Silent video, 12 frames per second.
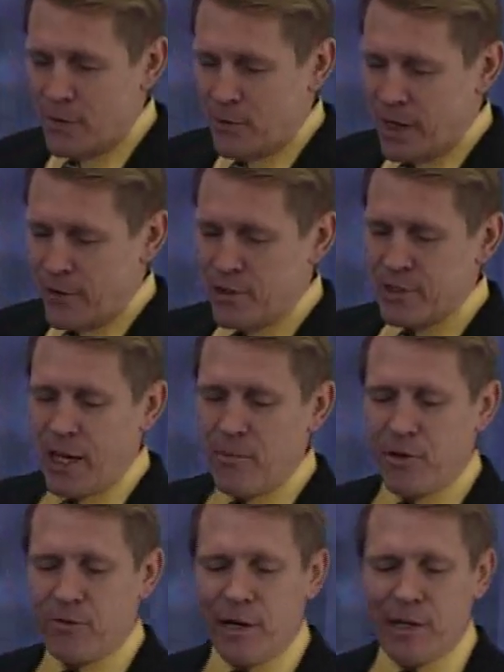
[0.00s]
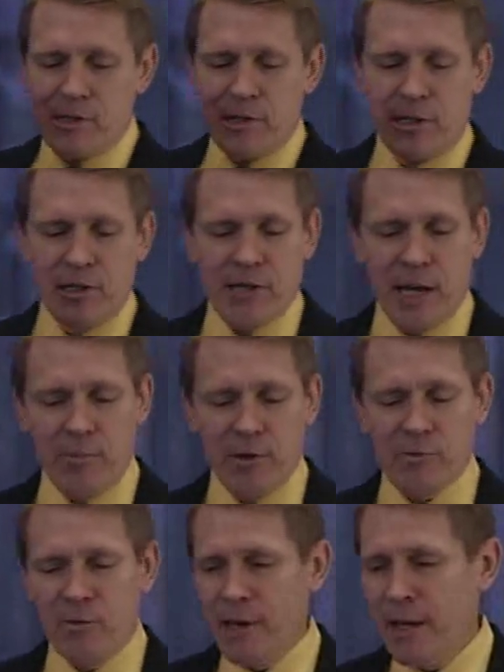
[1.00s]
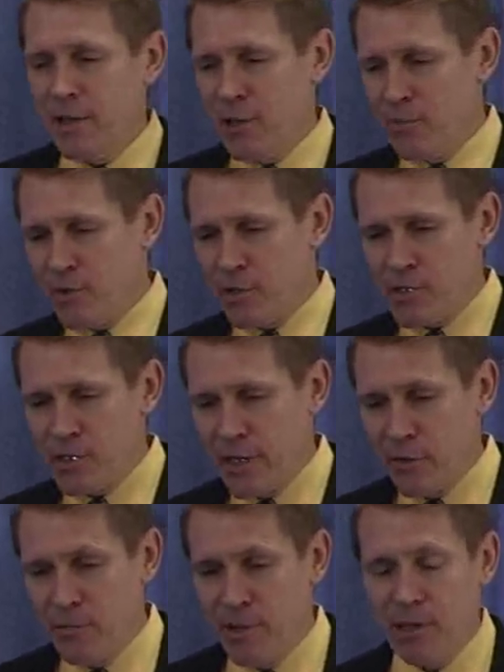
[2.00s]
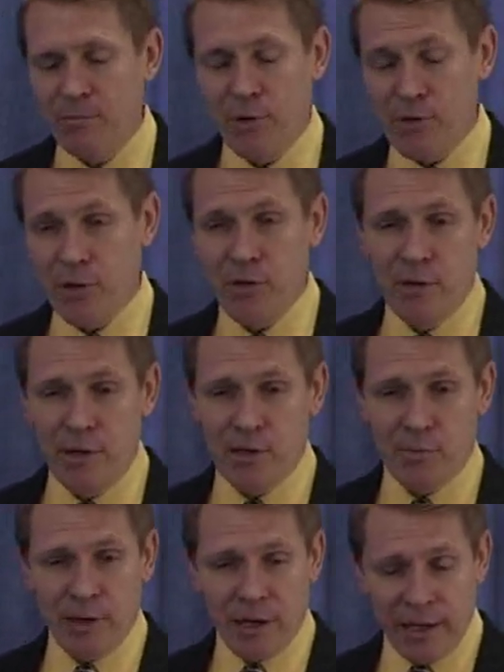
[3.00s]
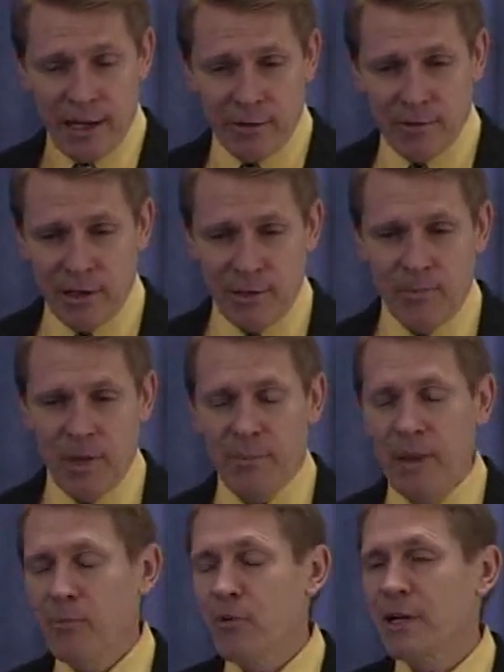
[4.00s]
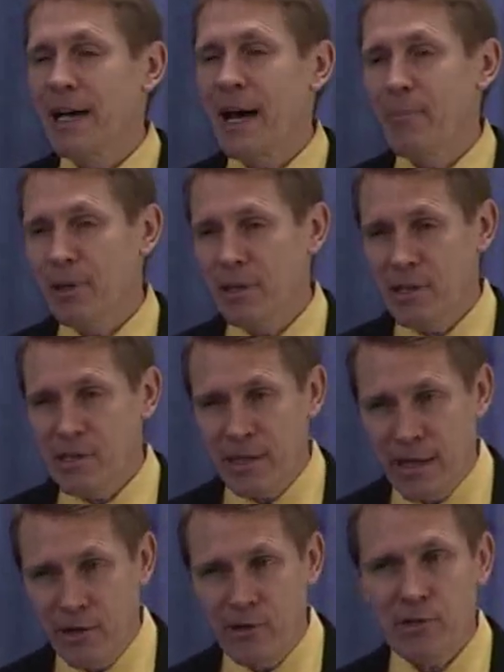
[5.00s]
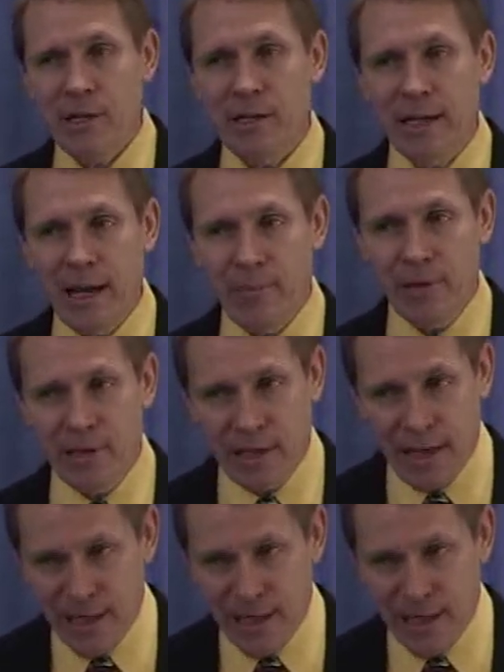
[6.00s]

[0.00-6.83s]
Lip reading: right after the time of Christ, the disciples were writing their books and they were being persecuted and spreading out, and people were copying these letters and copying the